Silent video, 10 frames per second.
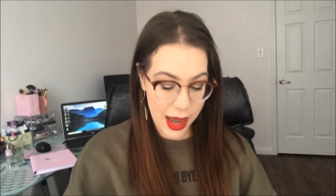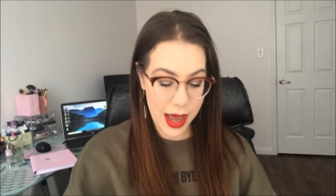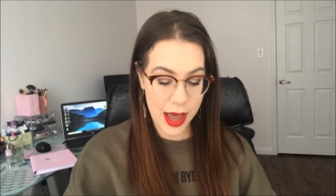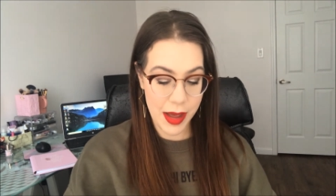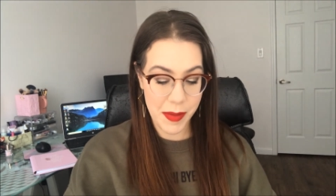
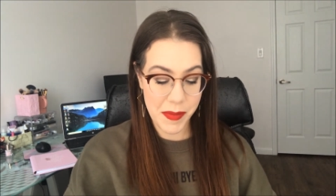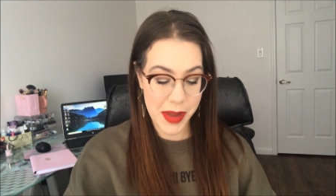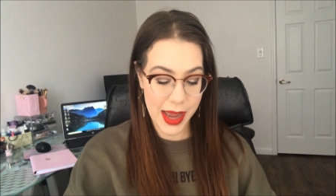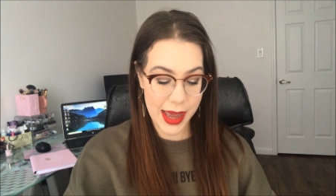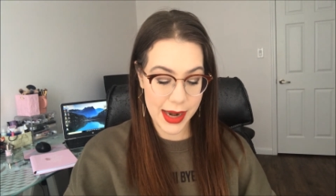
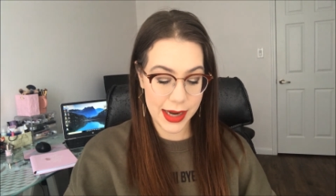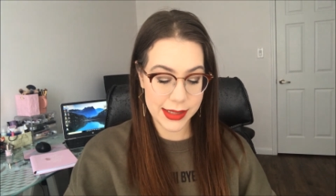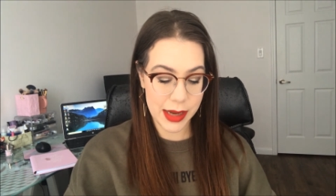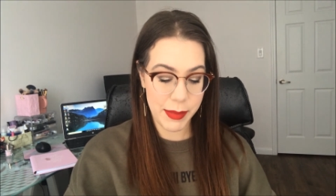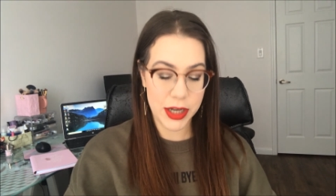And
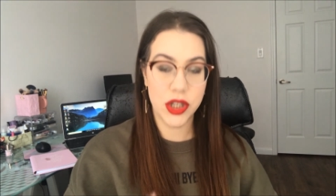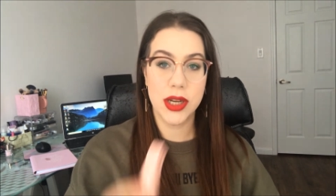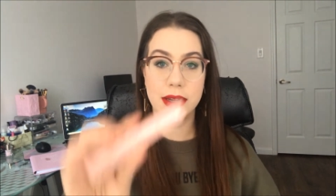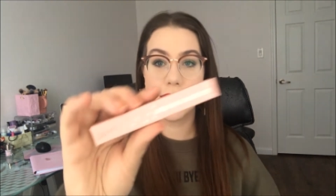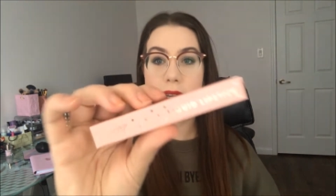as I
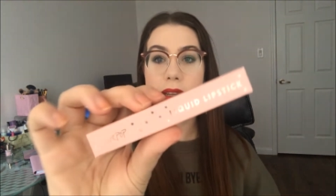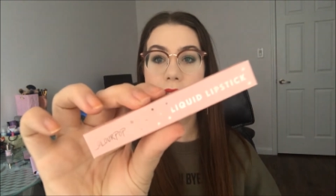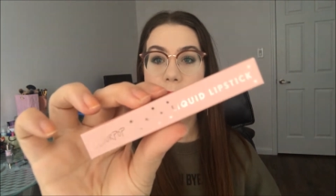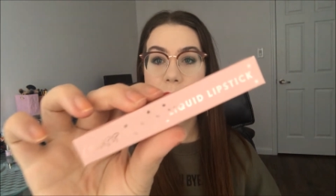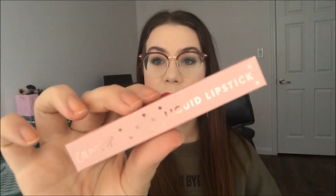mentioned,
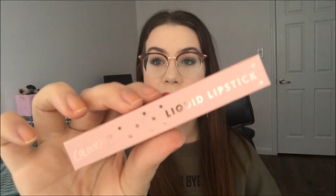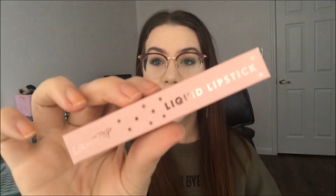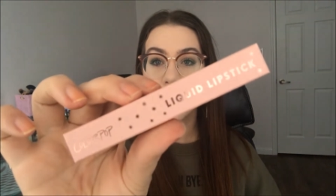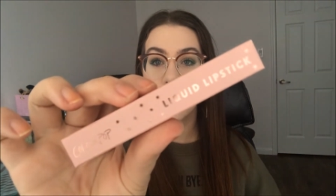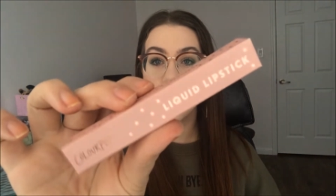
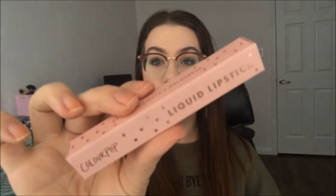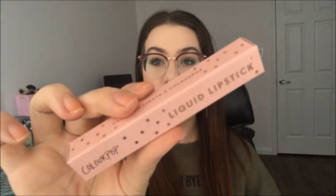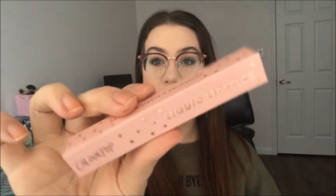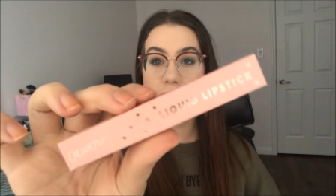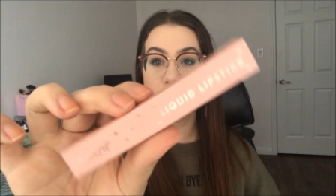the
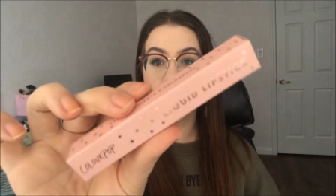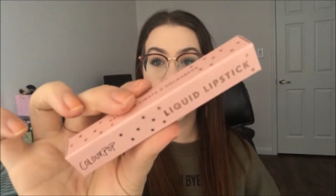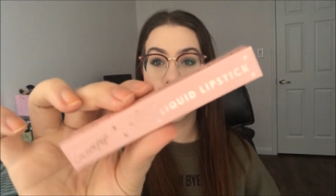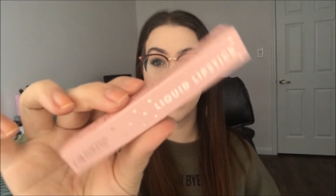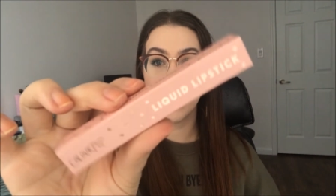whole reason for
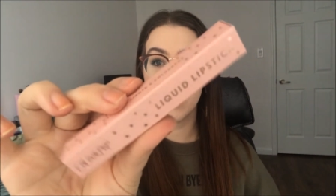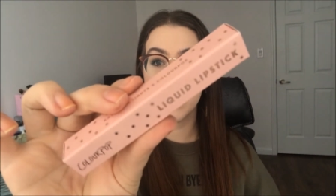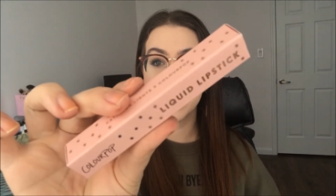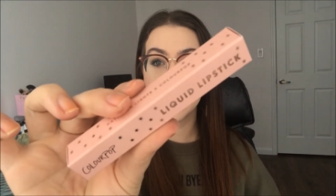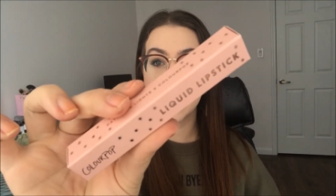the order
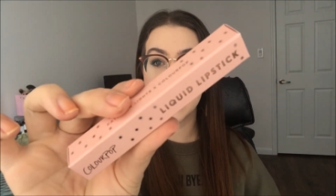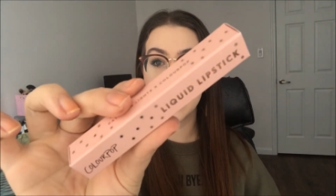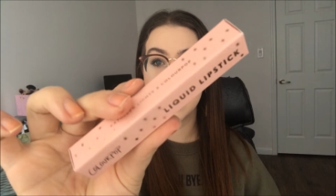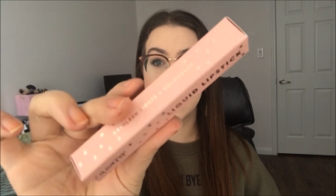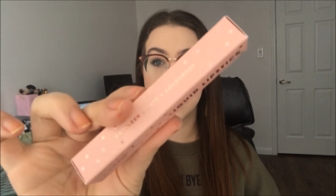was
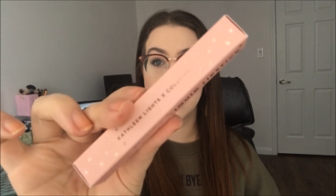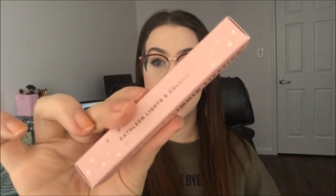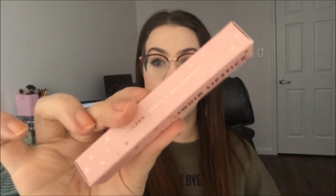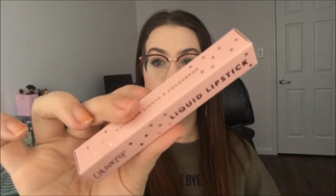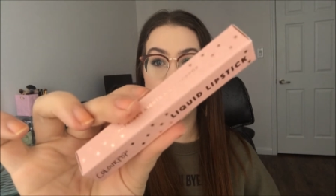the
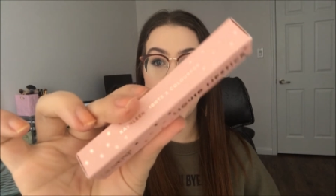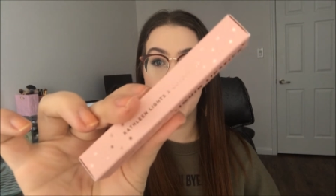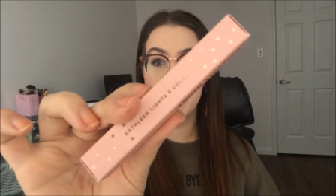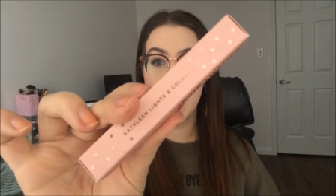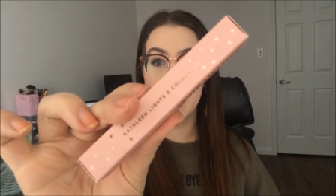
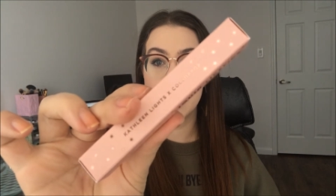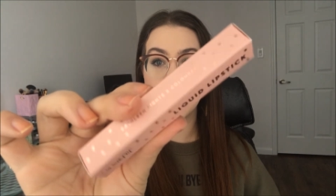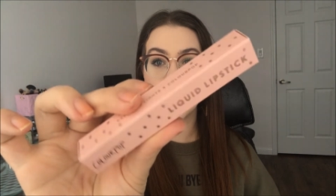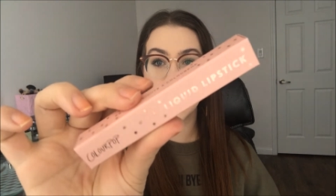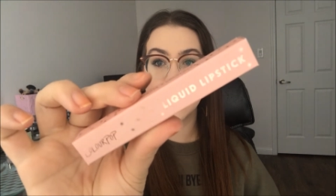Colourpop
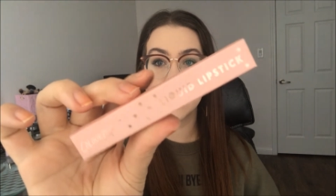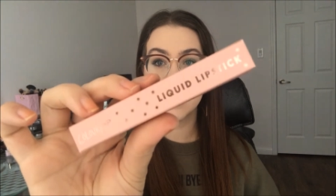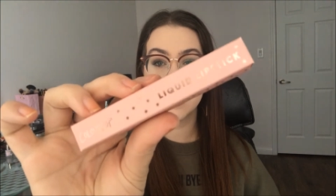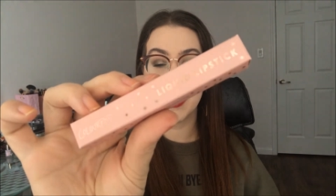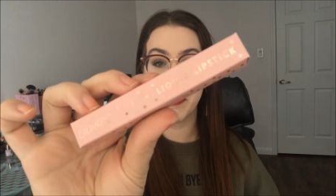Kathleen
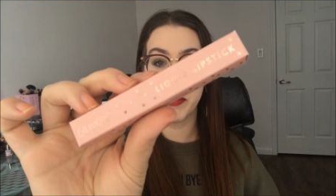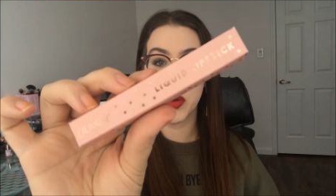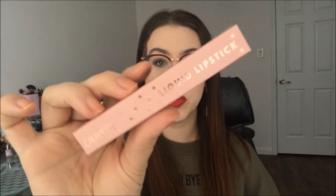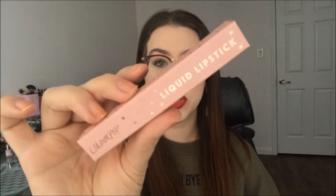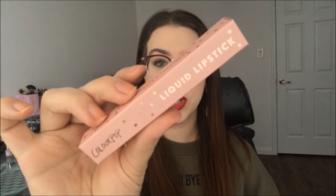Lights
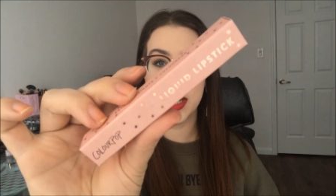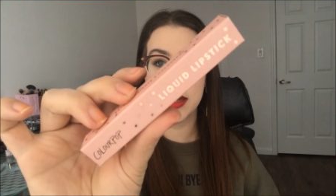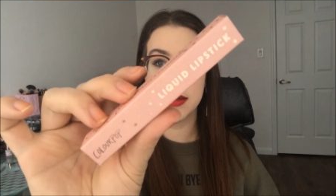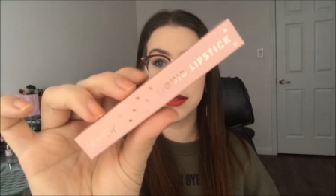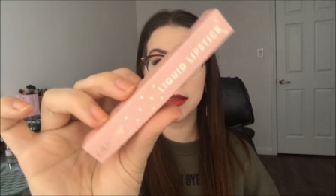
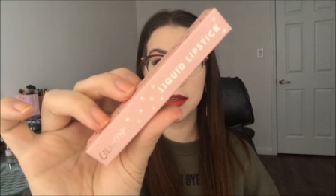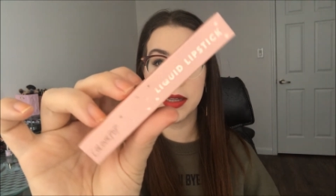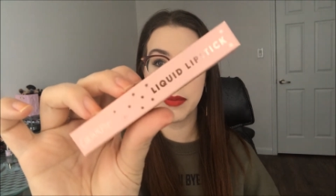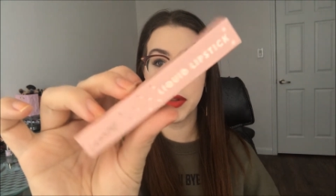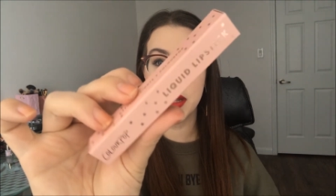Moonchild
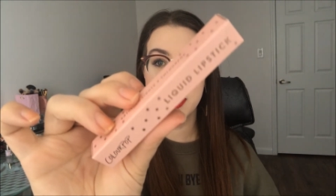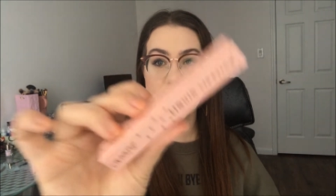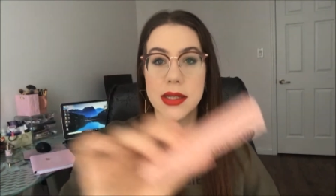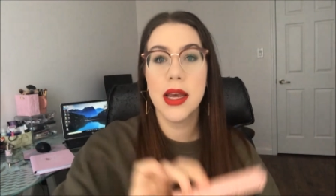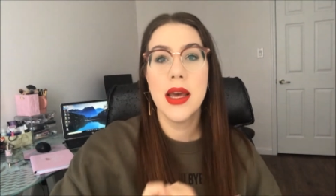lip
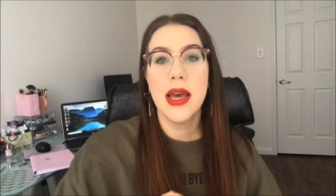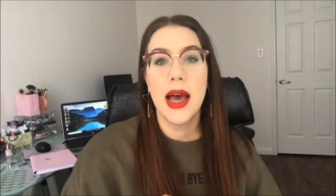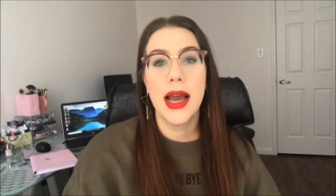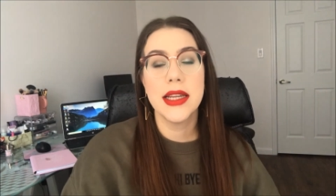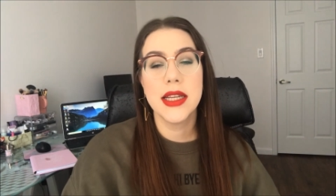gloss.
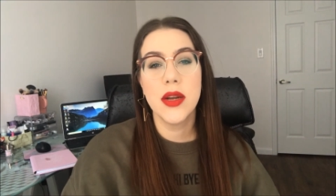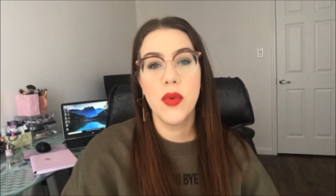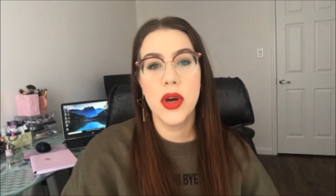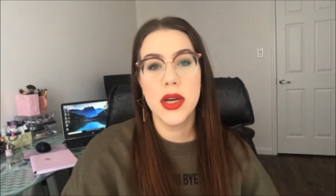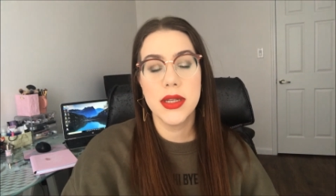I did
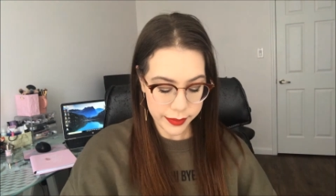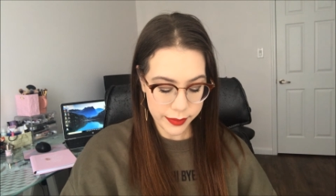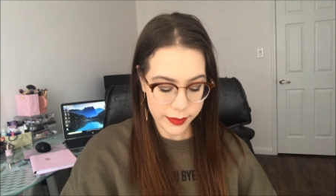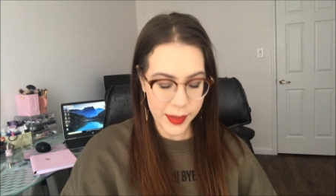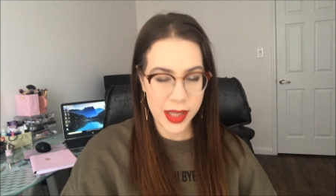want
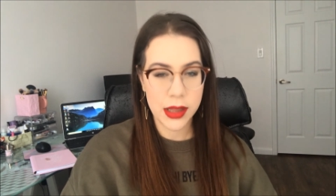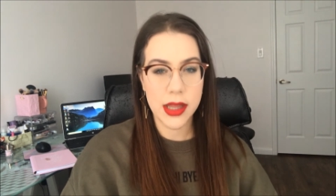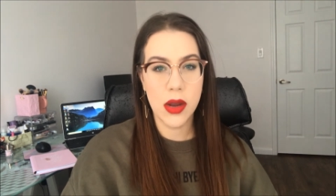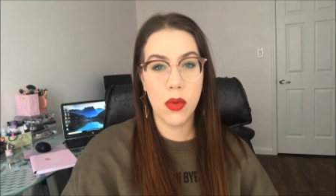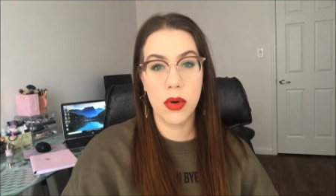
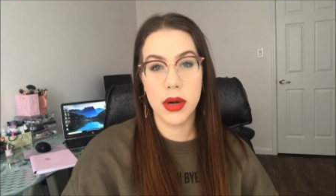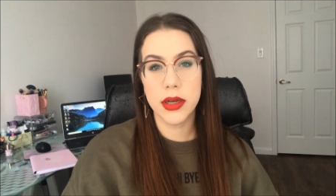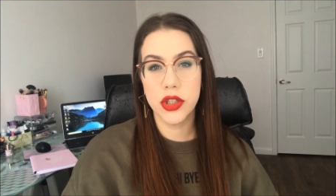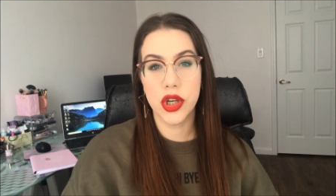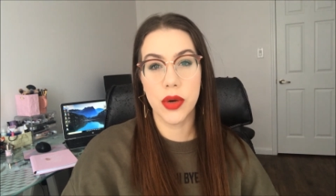the
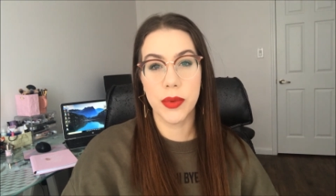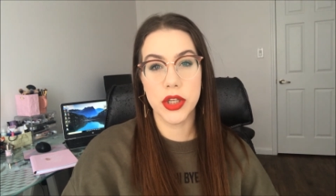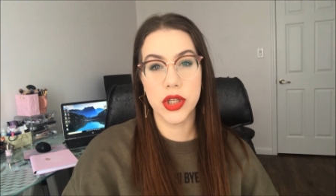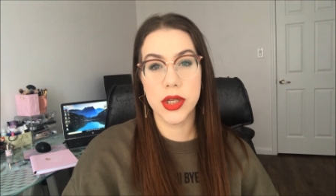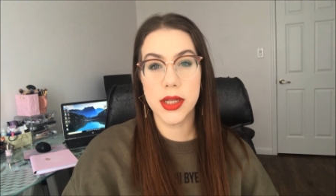orange
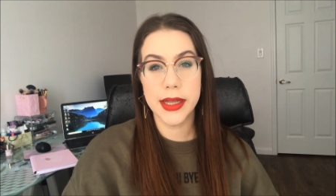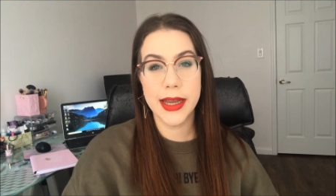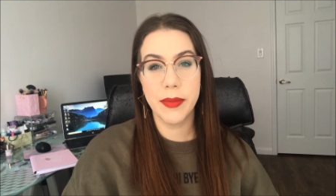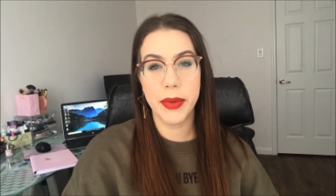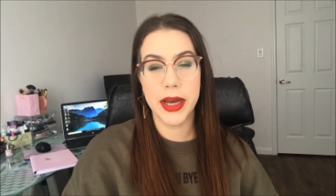
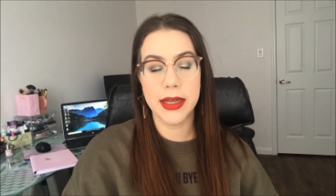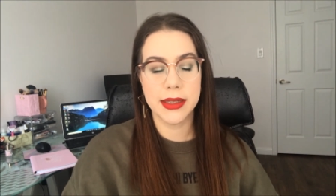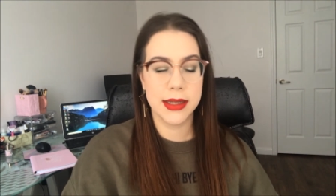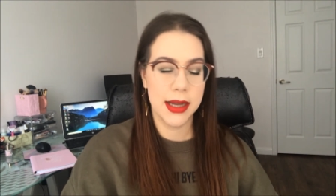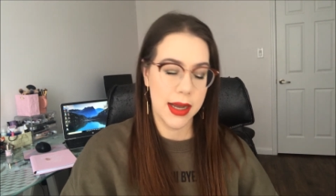originally, but